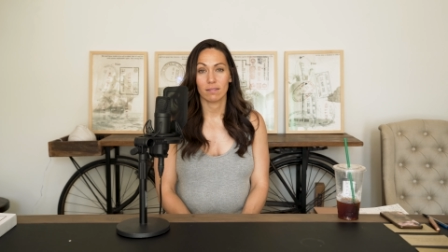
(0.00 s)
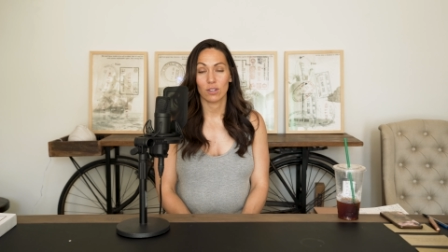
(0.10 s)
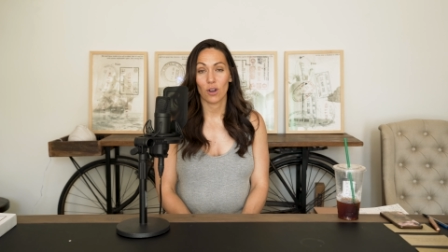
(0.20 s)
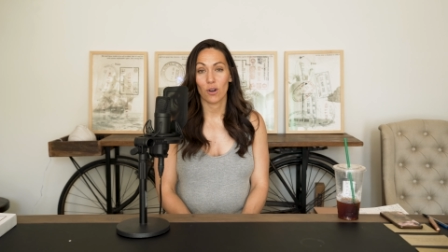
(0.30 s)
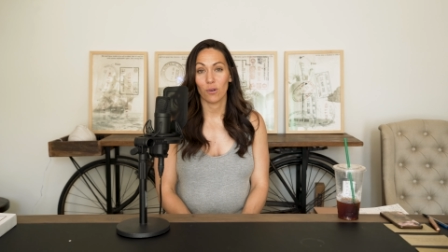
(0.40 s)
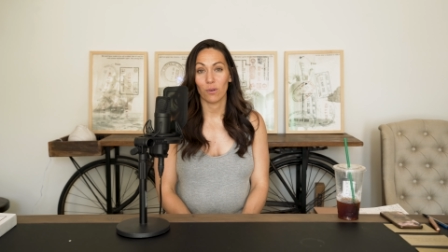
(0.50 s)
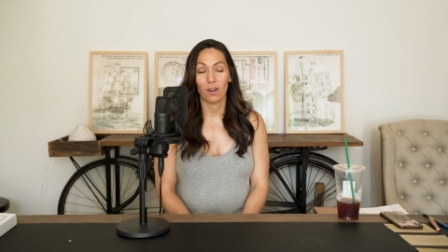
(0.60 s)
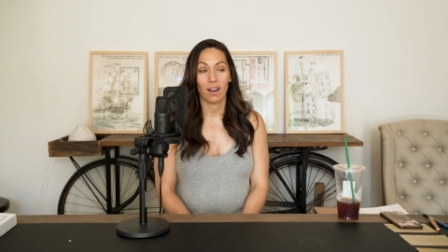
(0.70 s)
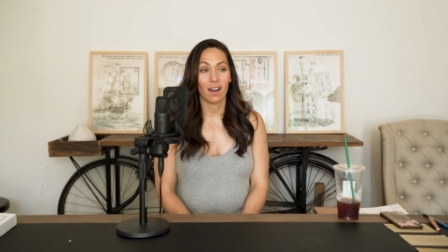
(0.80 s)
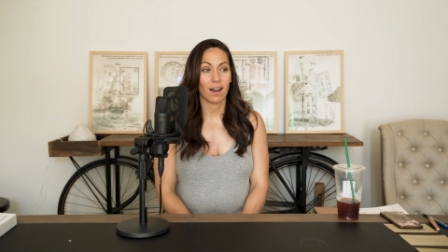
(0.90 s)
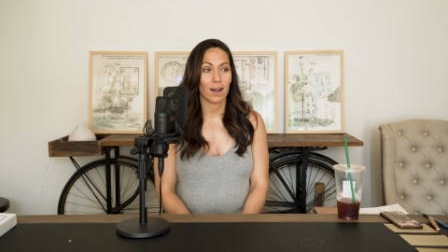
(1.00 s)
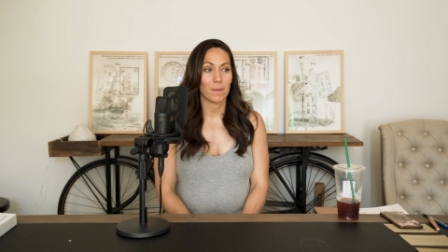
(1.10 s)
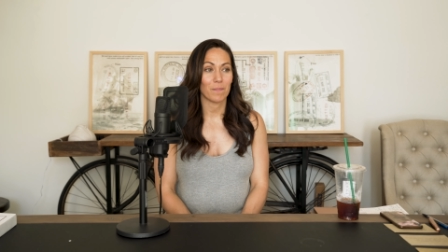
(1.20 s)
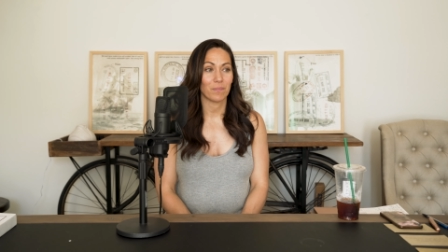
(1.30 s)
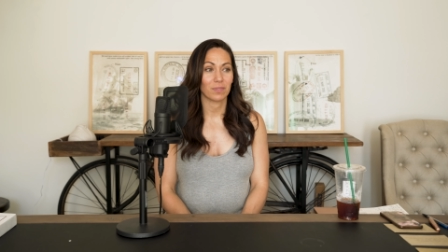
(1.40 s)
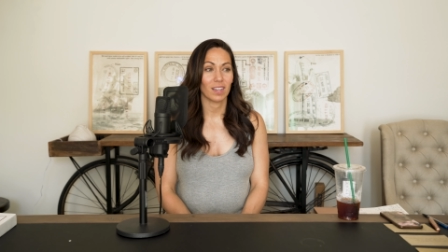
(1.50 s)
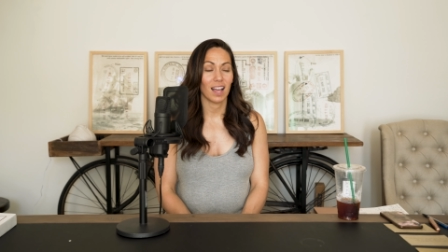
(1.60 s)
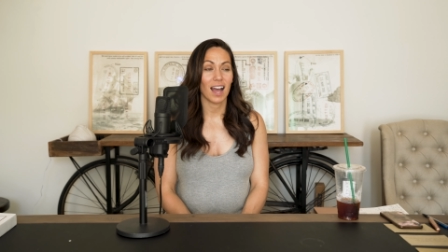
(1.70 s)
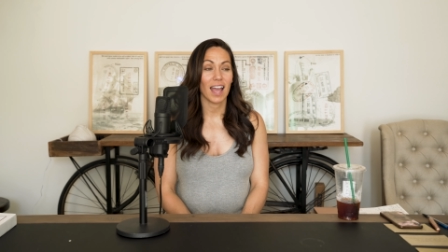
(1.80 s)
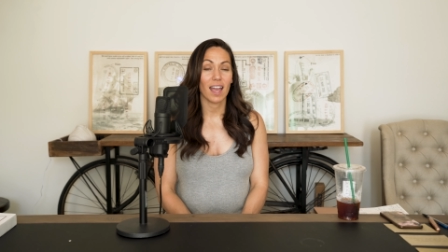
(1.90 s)
So um,
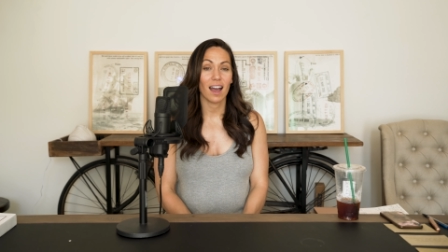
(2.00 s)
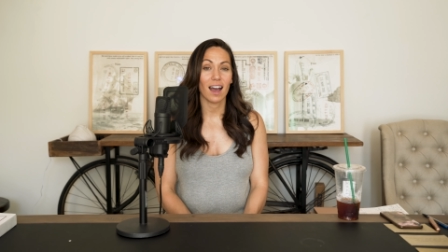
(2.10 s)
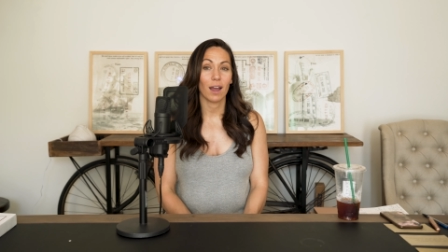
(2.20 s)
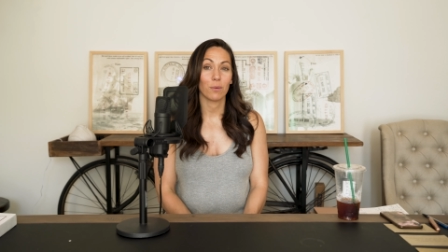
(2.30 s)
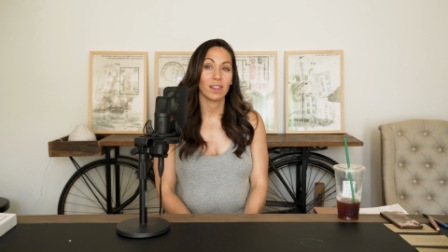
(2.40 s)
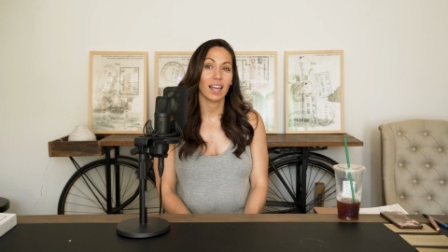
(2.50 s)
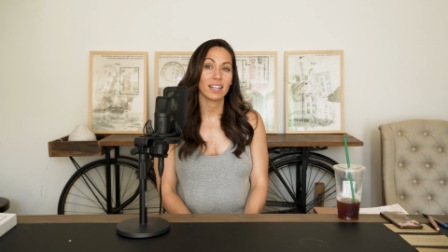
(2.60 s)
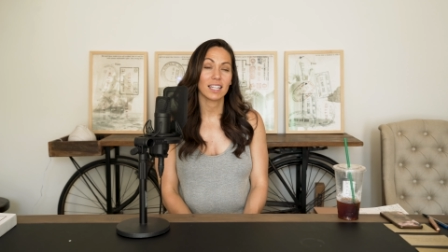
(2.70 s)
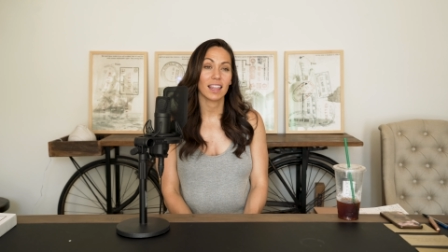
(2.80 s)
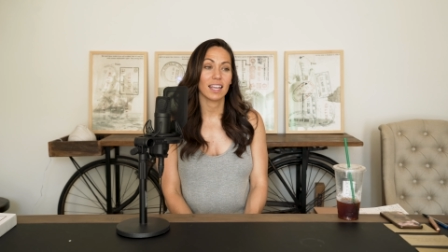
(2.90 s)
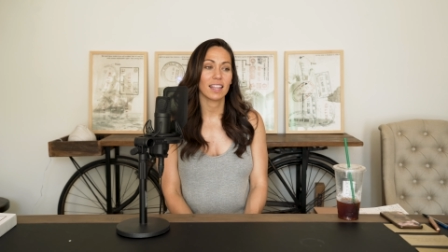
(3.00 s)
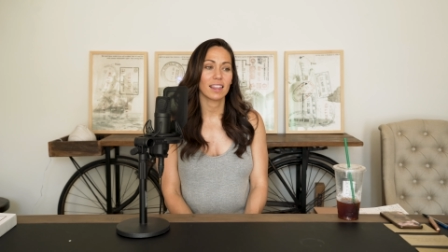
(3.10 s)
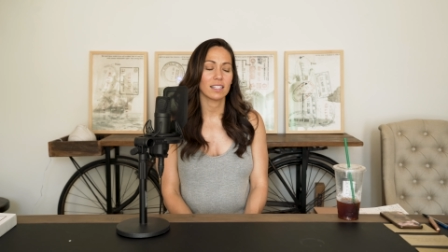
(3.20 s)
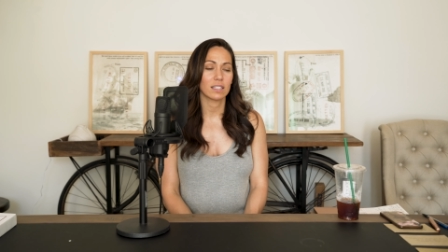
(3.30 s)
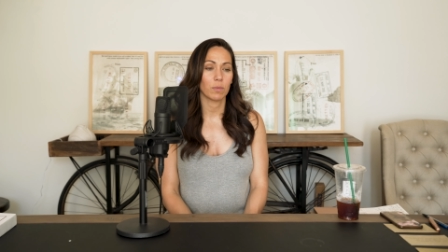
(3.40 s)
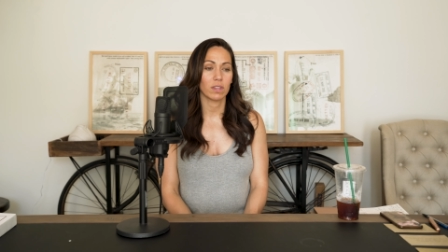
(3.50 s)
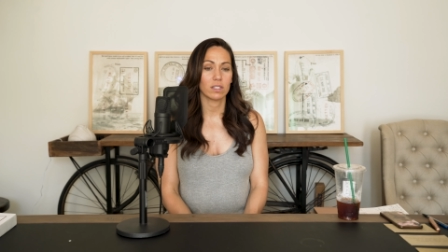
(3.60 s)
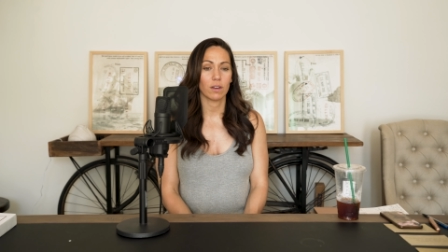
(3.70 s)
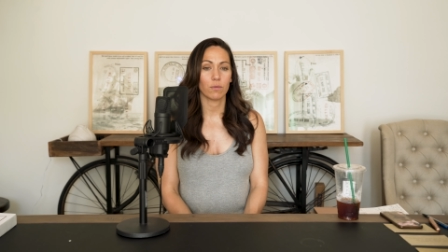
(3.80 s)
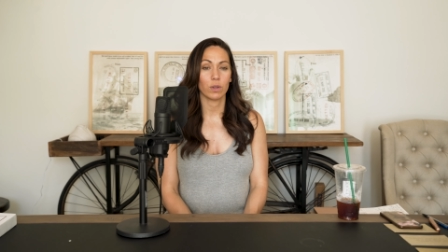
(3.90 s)
I I would like to think that some of
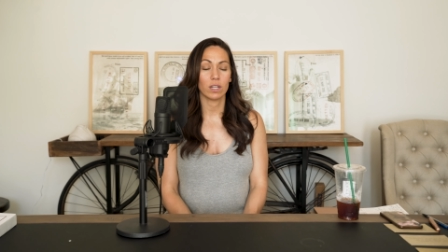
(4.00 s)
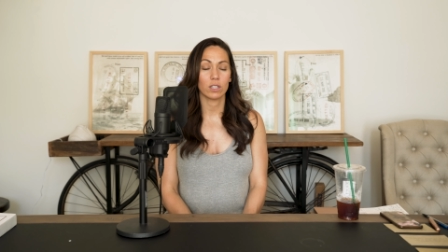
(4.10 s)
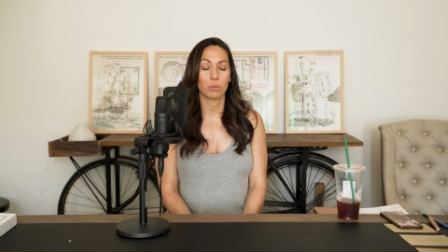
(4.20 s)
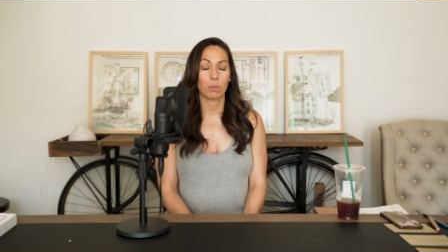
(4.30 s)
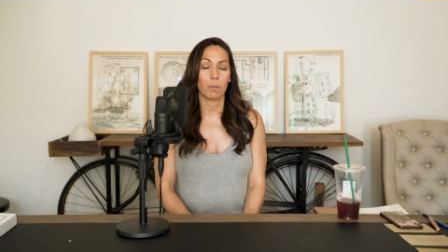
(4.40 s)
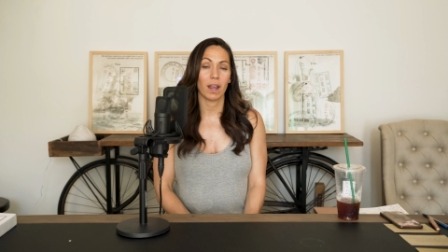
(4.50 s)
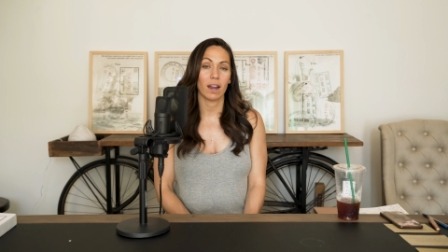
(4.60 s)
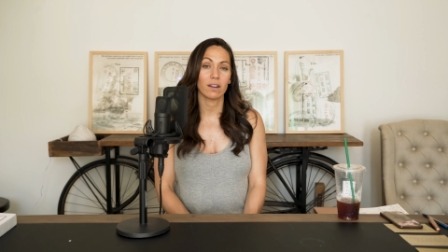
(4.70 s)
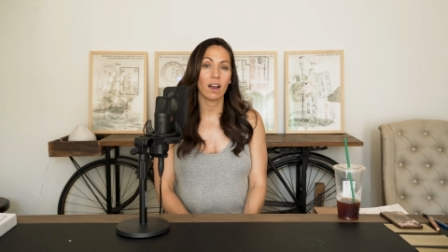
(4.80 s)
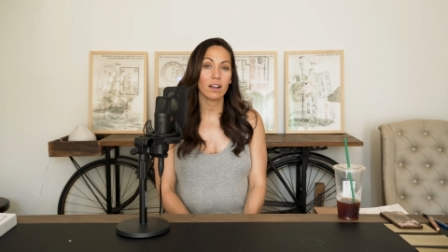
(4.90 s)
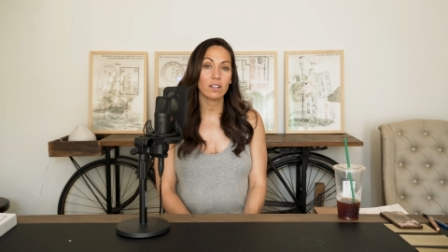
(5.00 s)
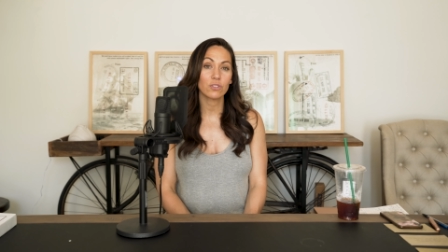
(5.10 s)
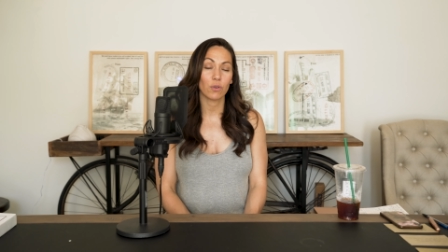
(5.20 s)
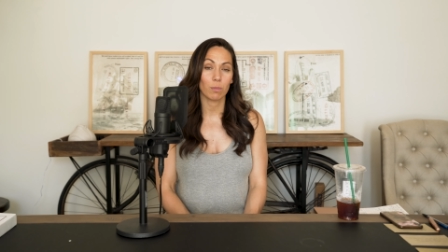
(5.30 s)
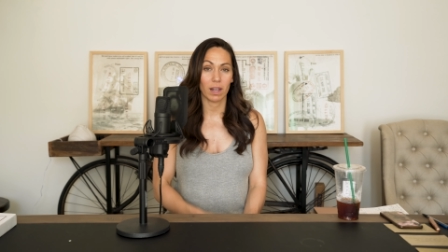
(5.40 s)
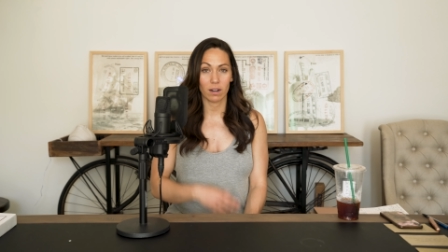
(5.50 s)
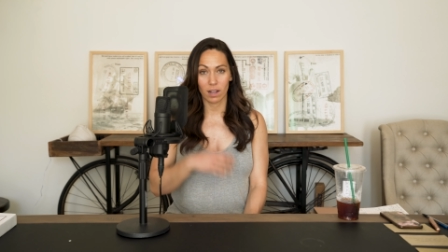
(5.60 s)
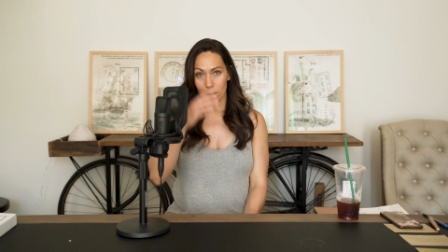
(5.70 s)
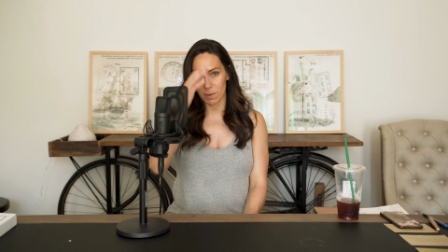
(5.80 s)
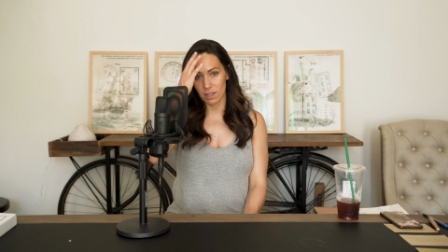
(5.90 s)
the stuff we did to prepare Knox for
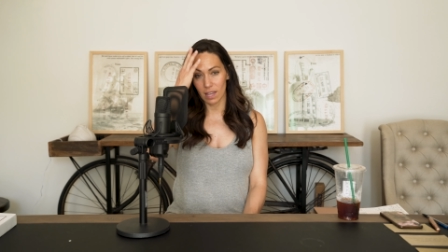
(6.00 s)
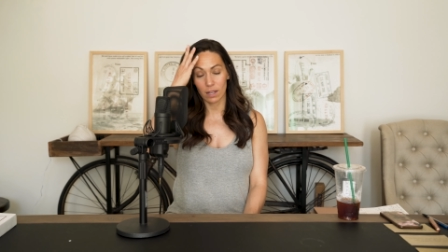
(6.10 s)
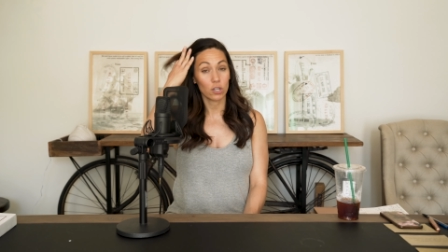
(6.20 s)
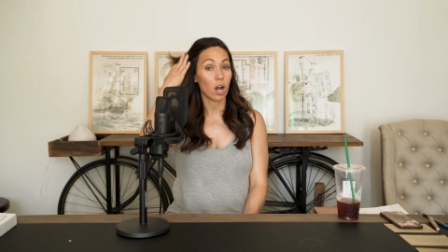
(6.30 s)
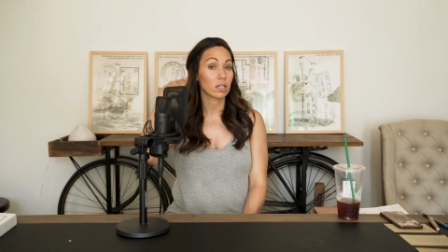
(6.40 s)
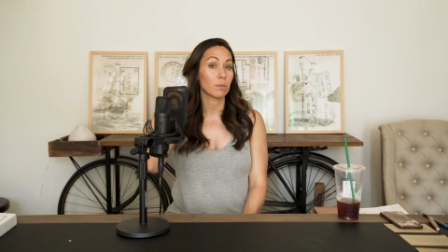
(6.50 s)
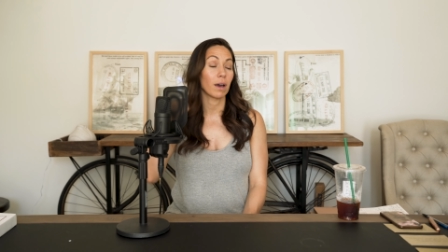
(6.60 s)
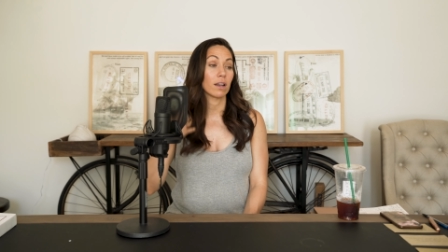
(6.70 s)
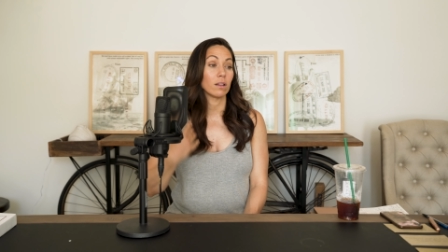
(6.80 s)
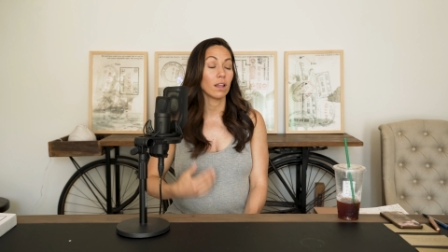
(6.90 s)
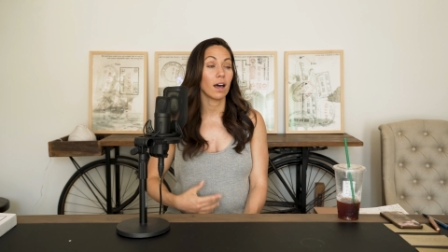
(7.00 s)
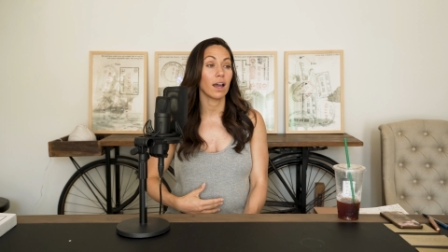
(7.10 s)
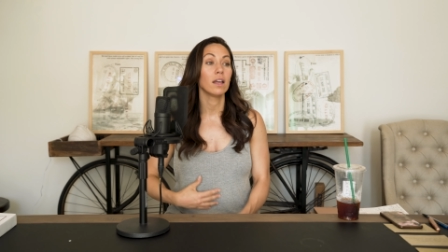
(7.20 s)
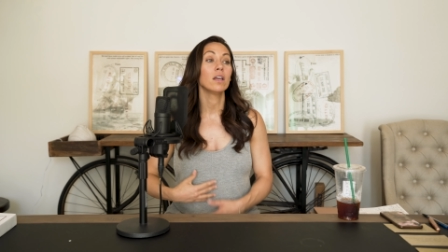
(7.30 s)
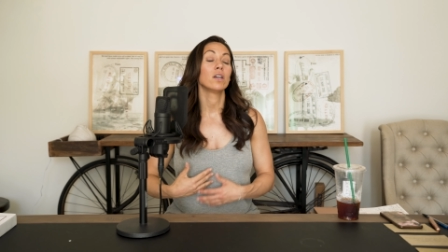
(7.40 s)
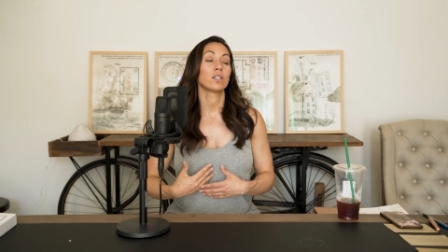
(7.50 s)
Banner Coming, like talked about it a lot,